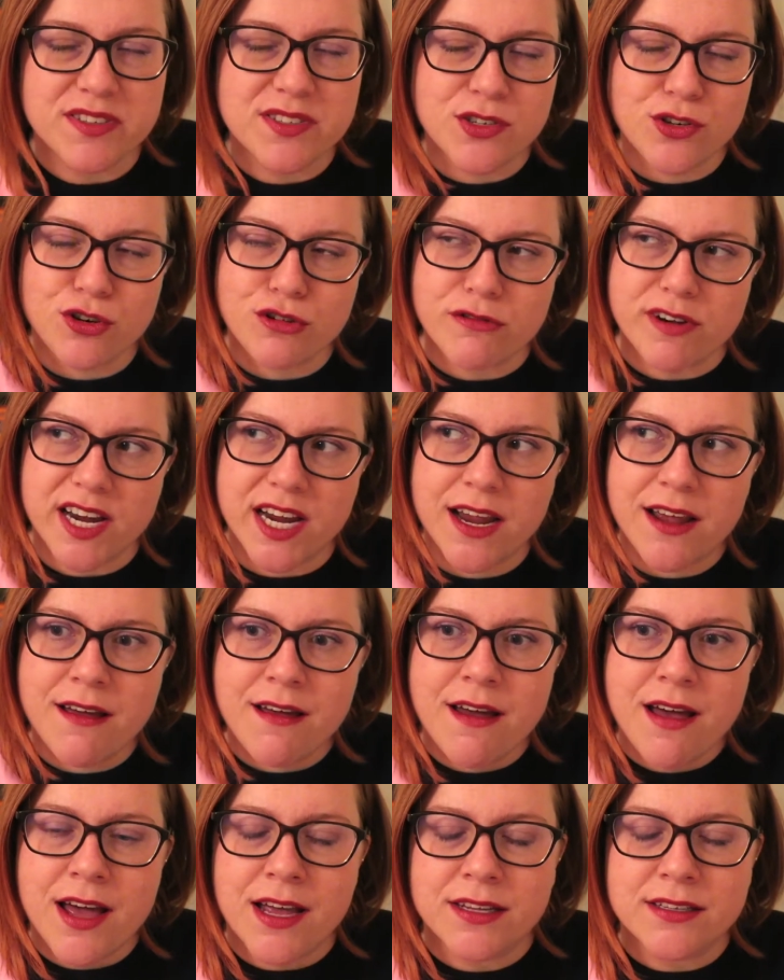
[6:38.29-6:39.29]
story,
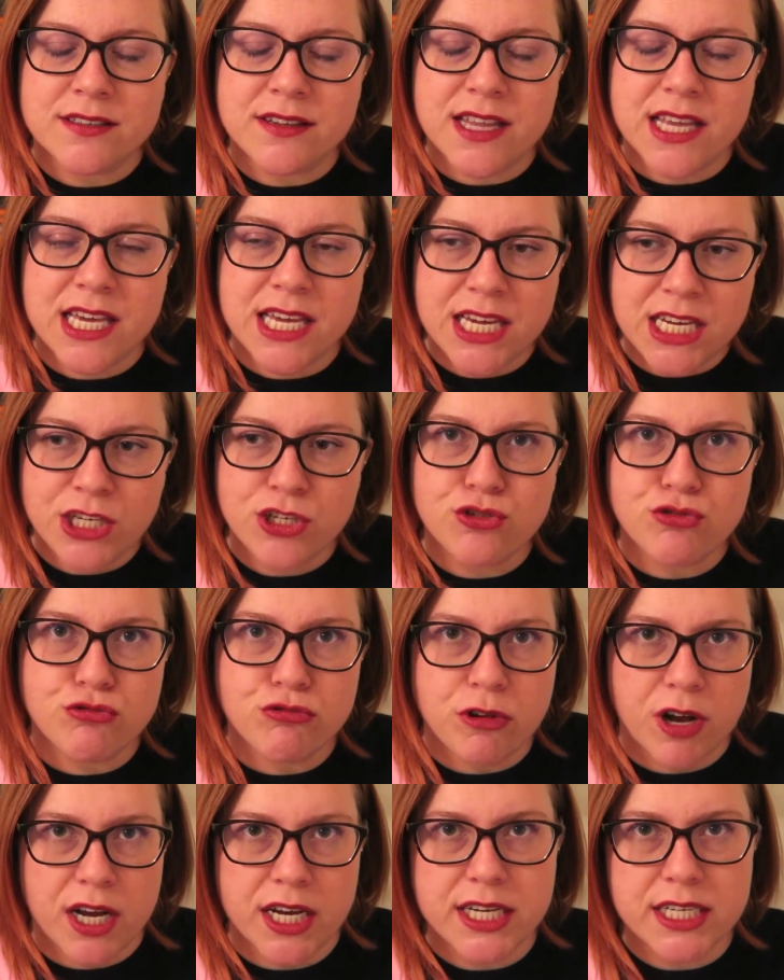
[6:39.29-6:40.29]
and so they each
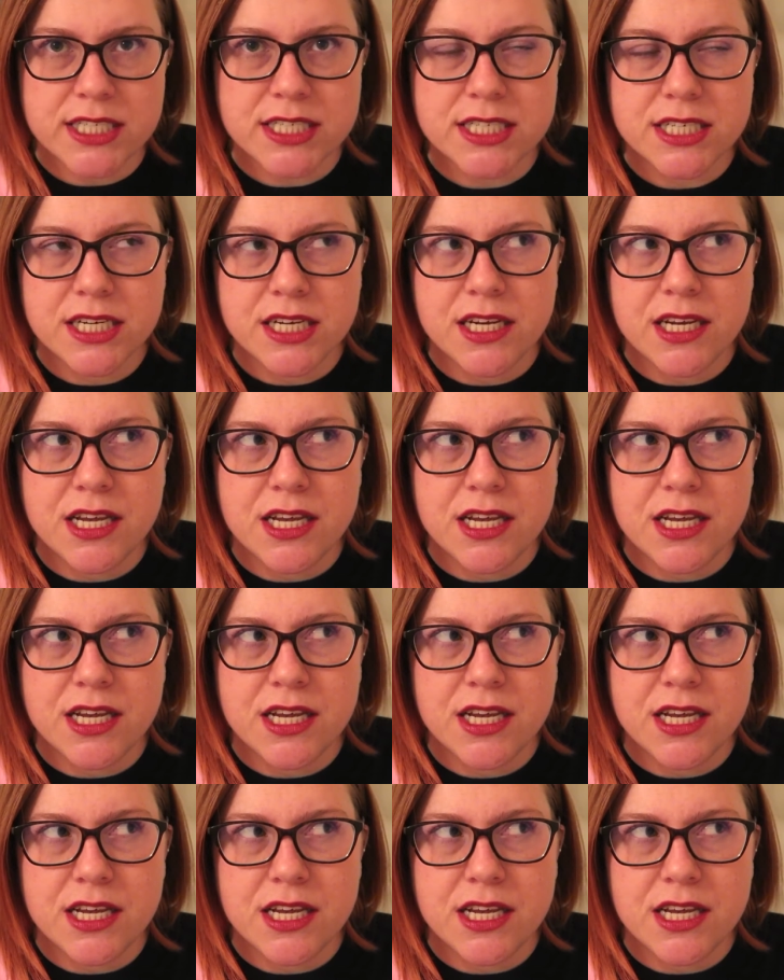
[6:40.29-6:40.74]
write